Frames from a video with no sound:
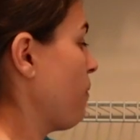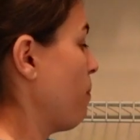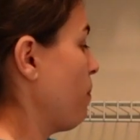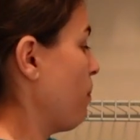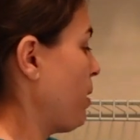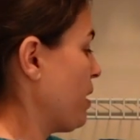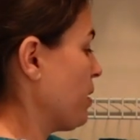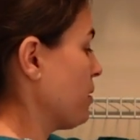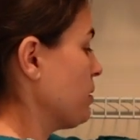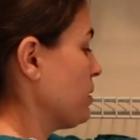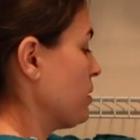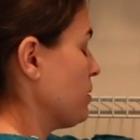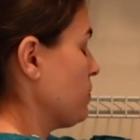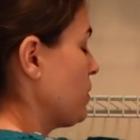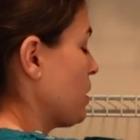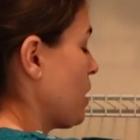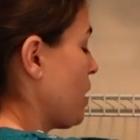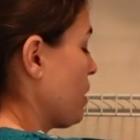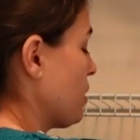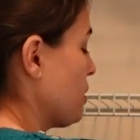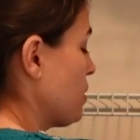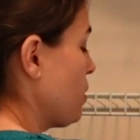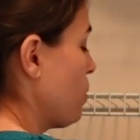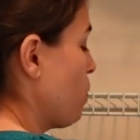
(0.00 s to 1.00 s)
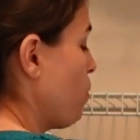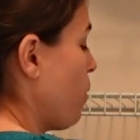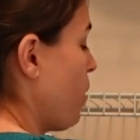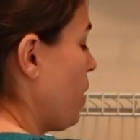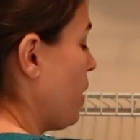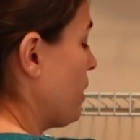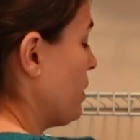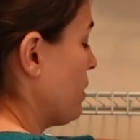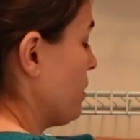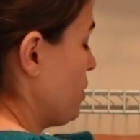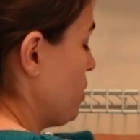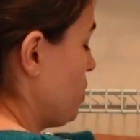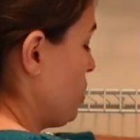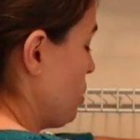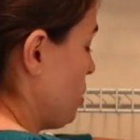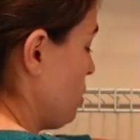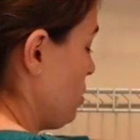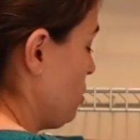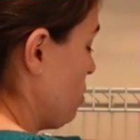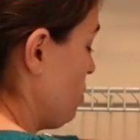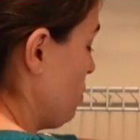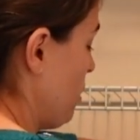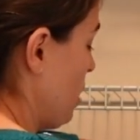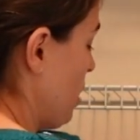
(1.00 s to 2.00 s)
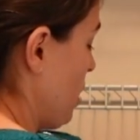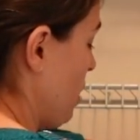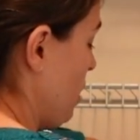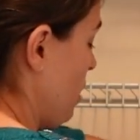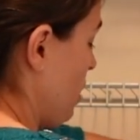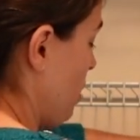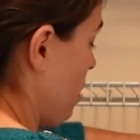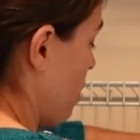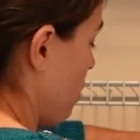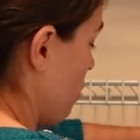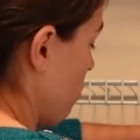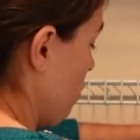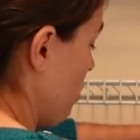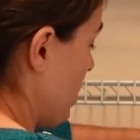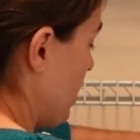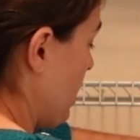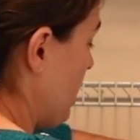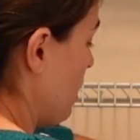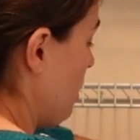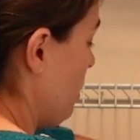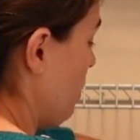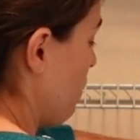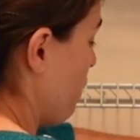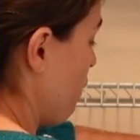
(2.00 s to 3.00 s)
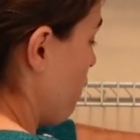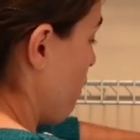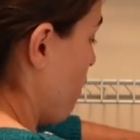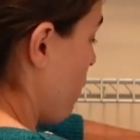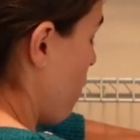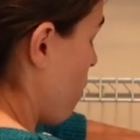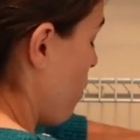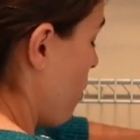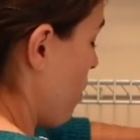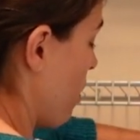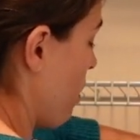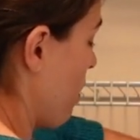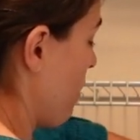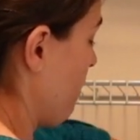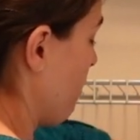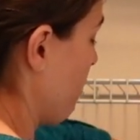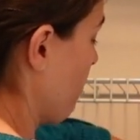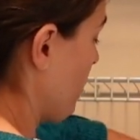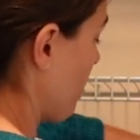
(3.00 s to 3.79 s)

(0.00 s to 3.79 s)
pairs of socks. So 1, 2, 3, 4,